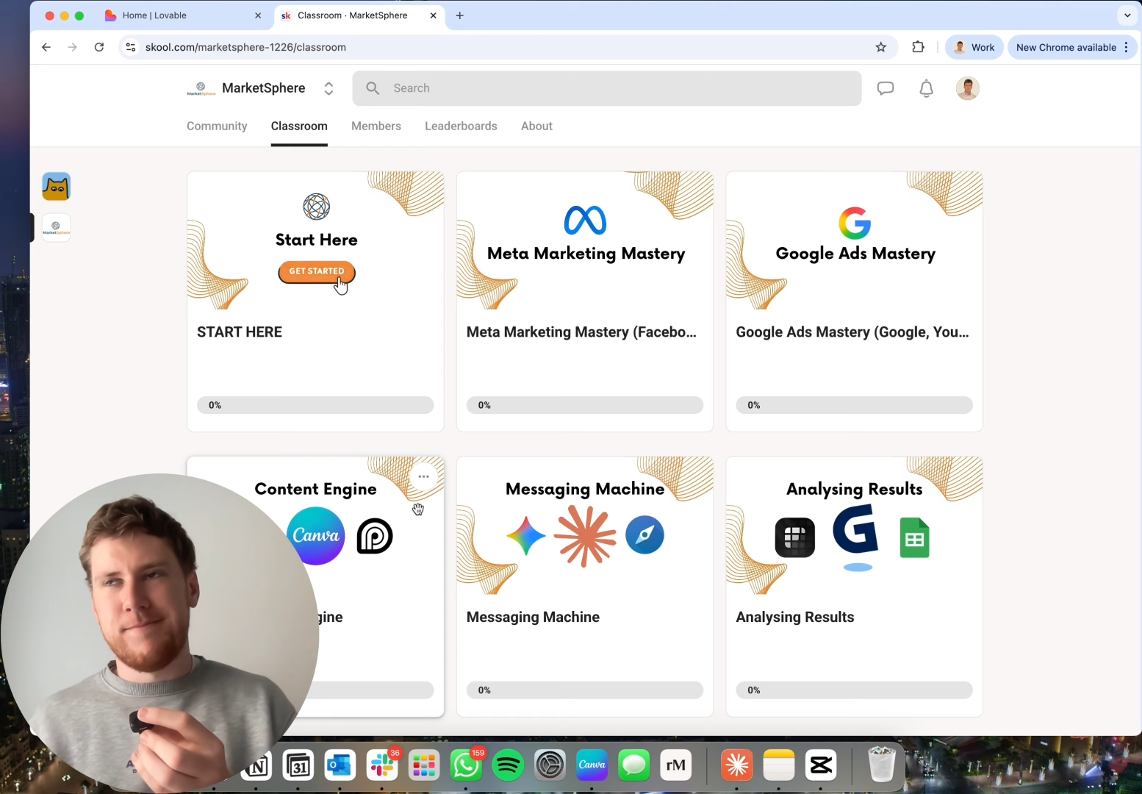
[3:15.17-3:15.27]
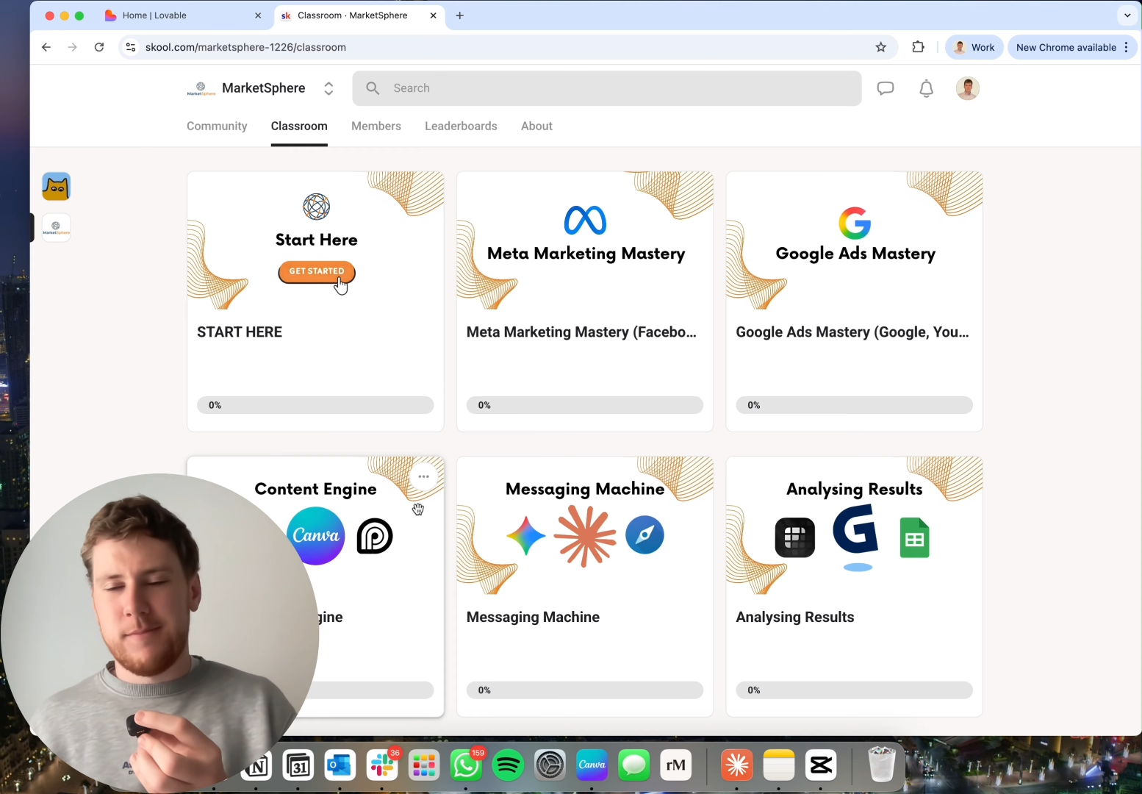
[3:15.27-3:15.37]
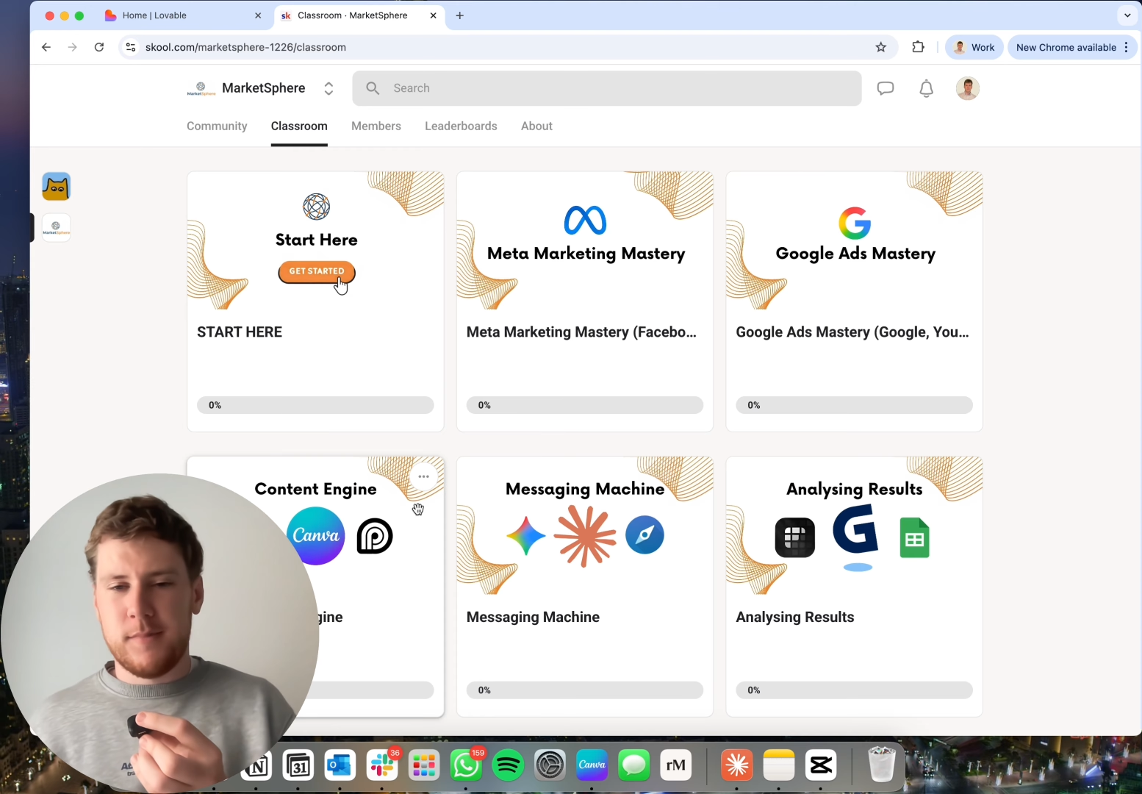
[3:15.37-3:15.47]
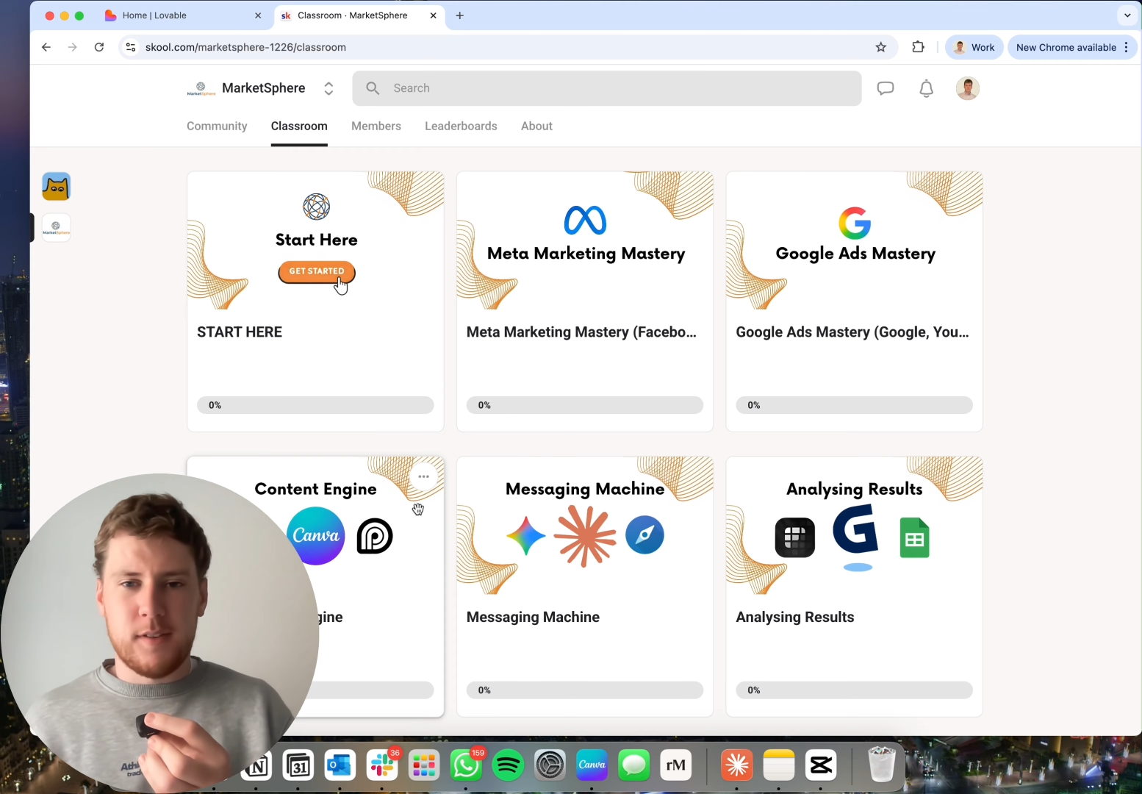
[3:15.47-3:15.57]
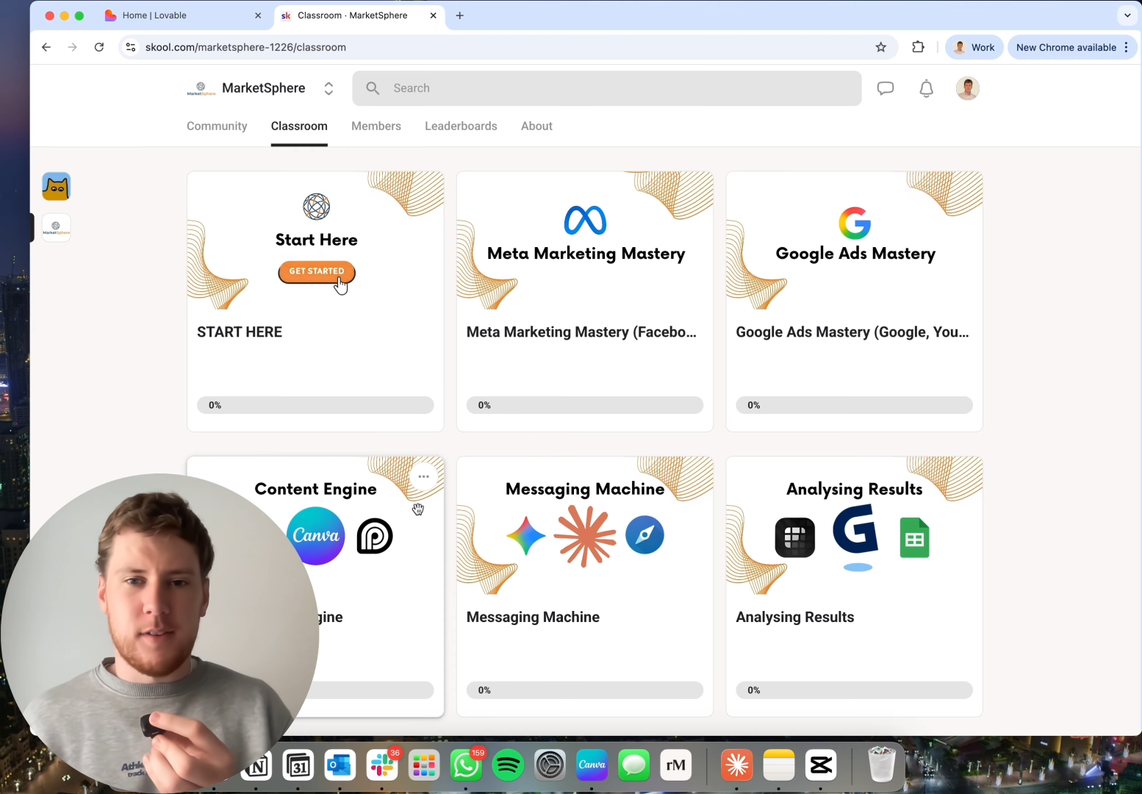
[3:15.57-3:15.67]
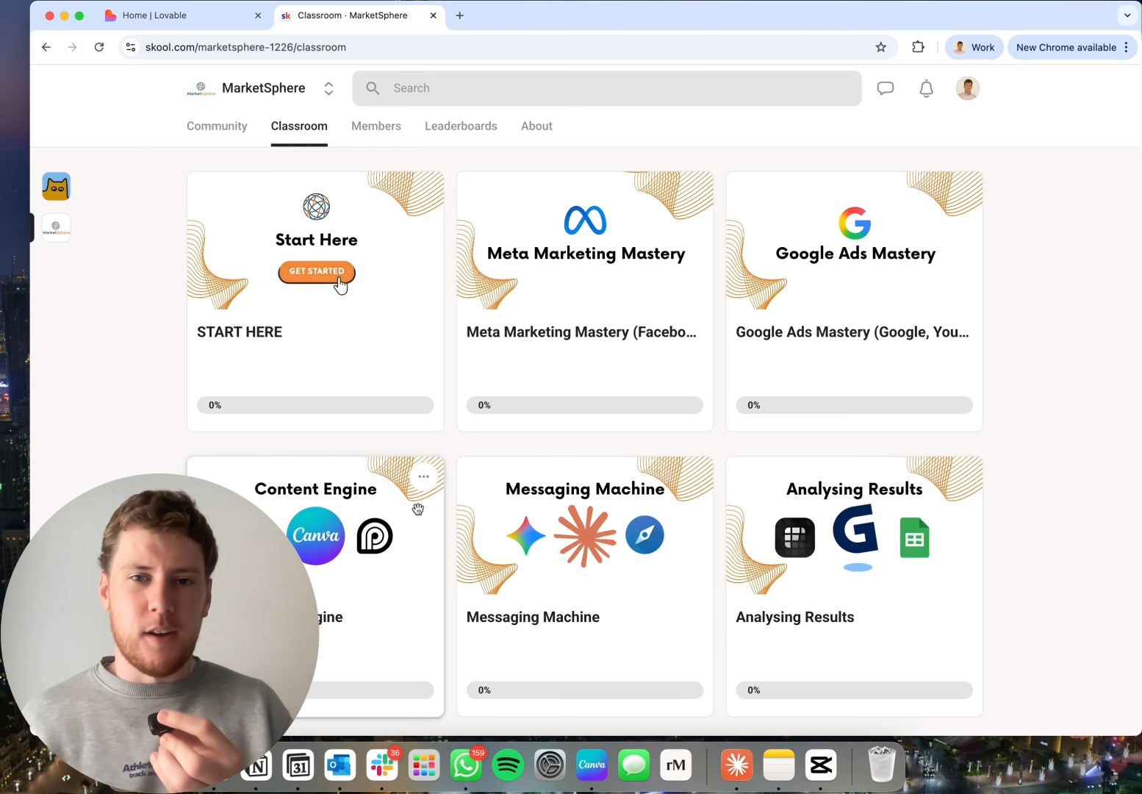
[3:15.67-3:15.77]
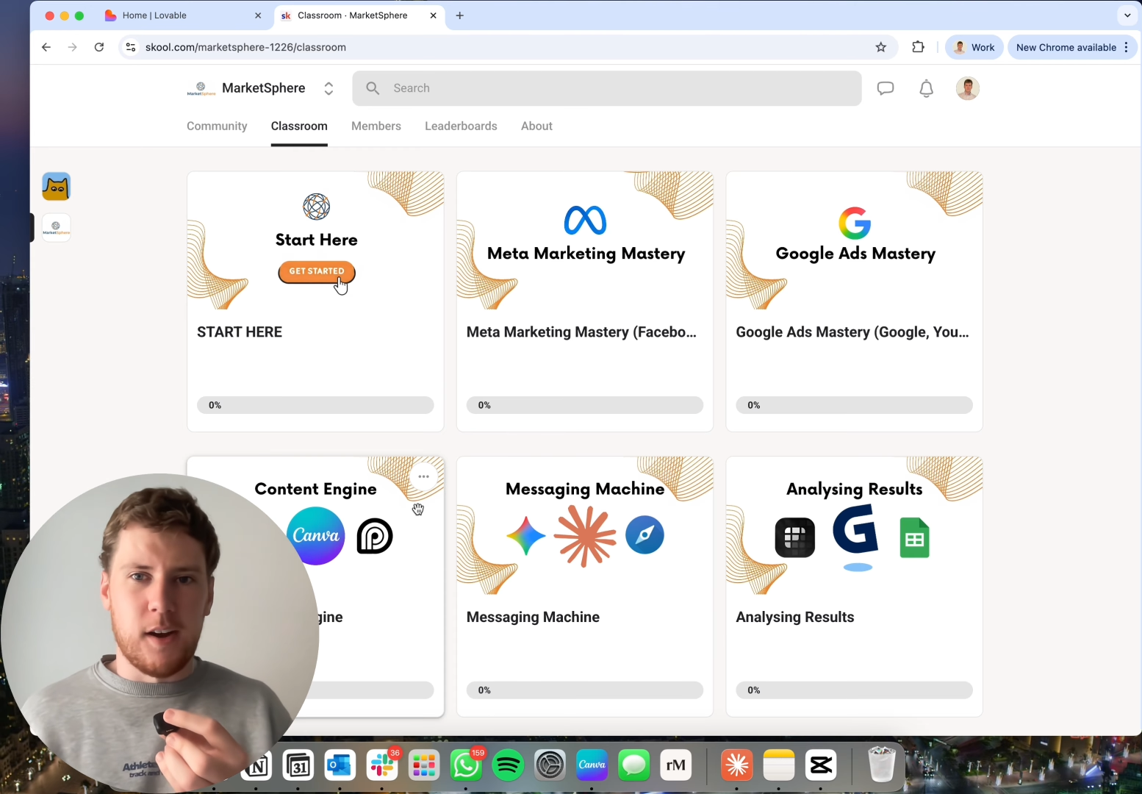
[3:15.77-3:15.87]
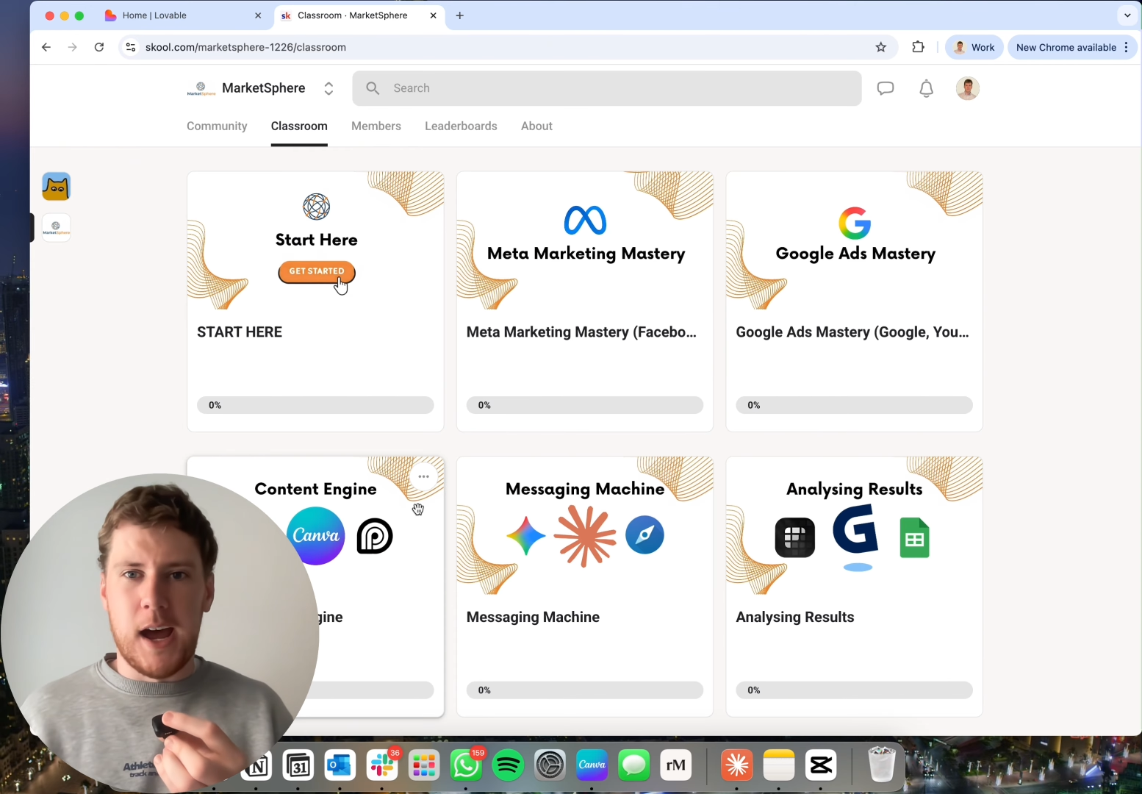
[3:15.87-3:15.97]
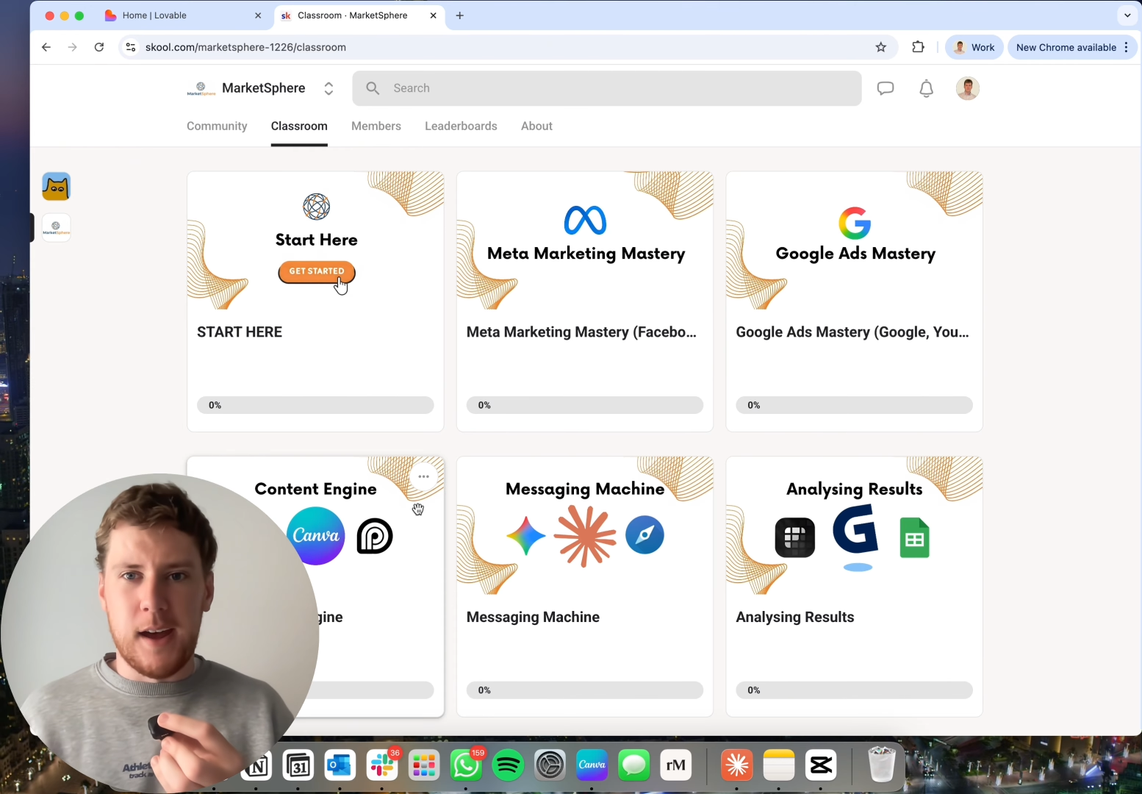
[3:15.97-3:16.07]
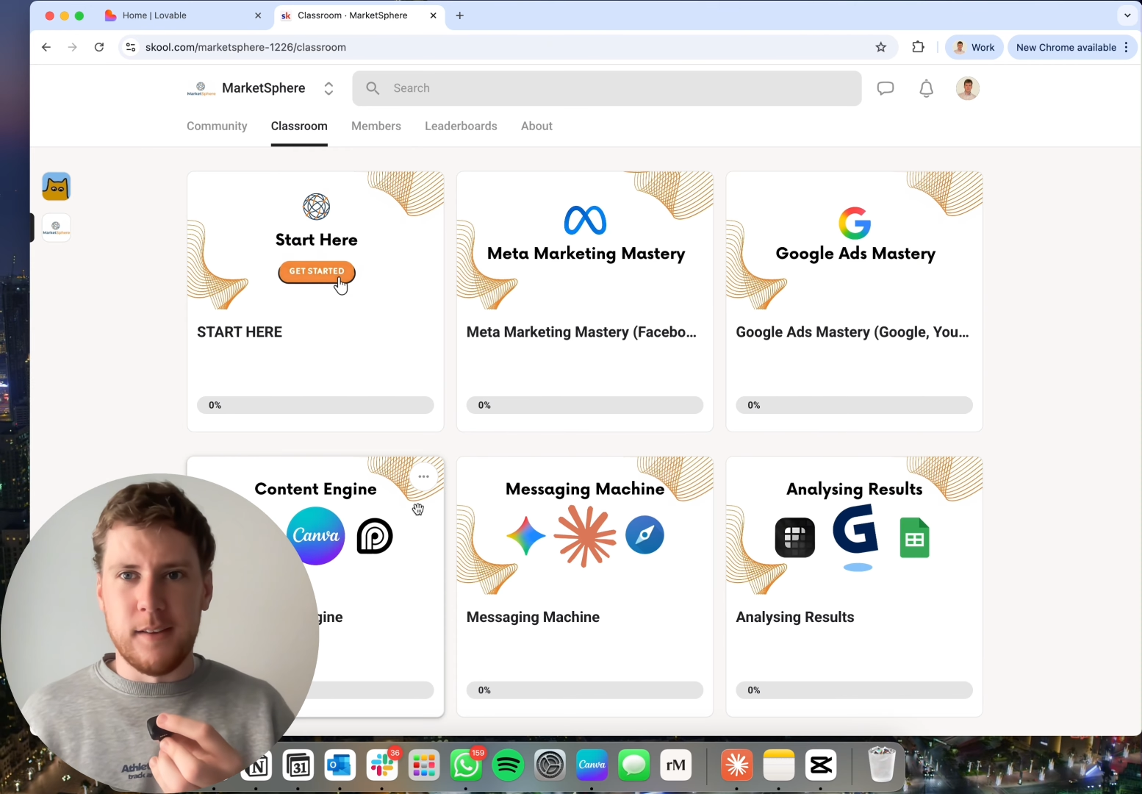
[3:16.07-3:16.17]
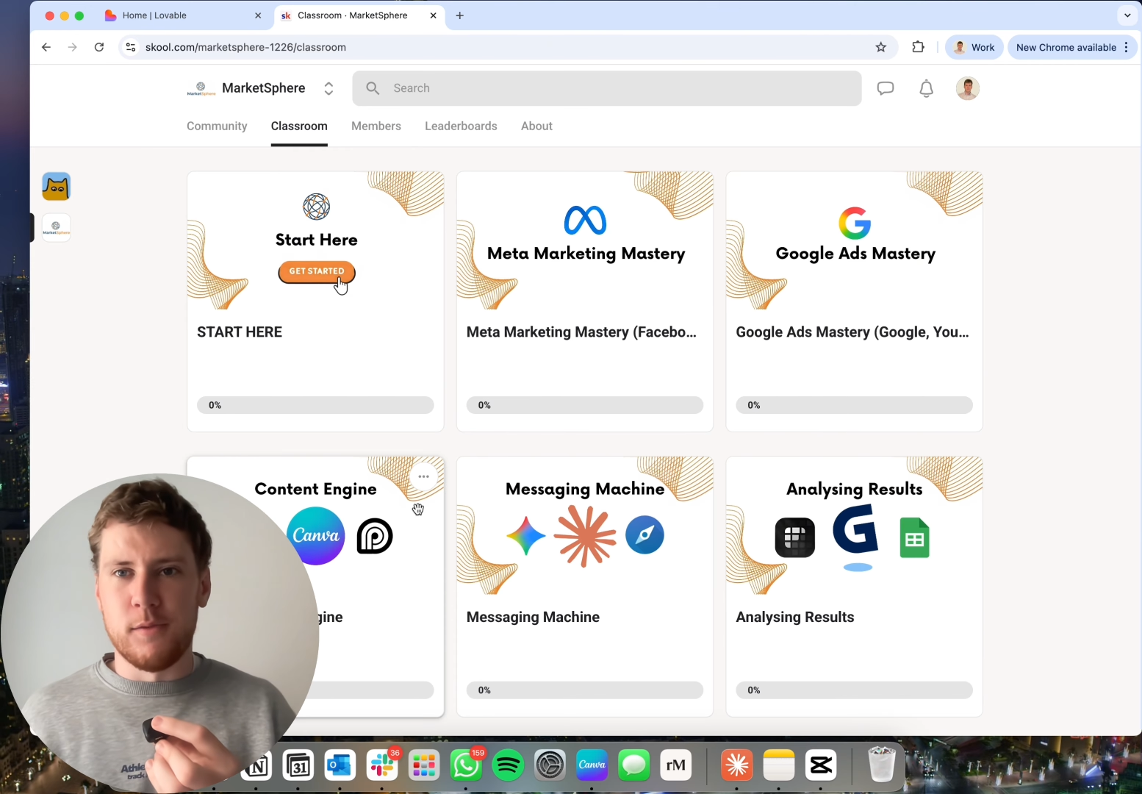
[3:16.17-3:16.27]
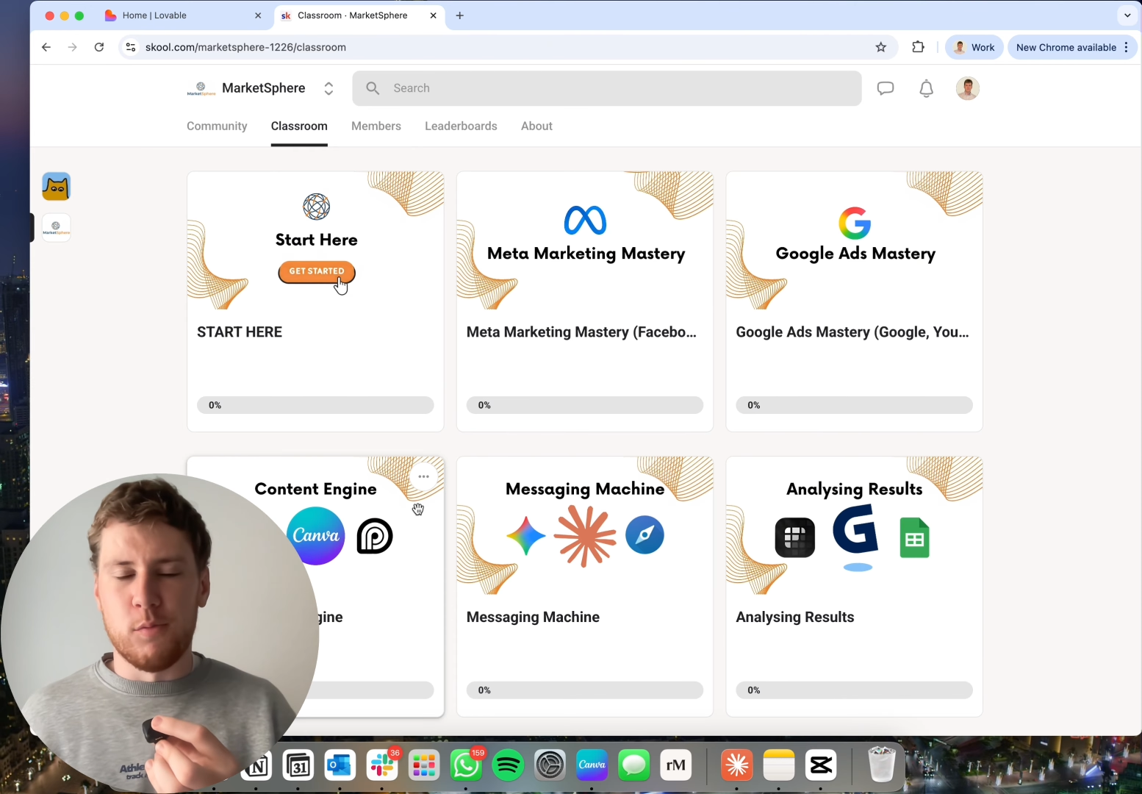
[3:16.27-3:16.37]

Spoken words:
it's not as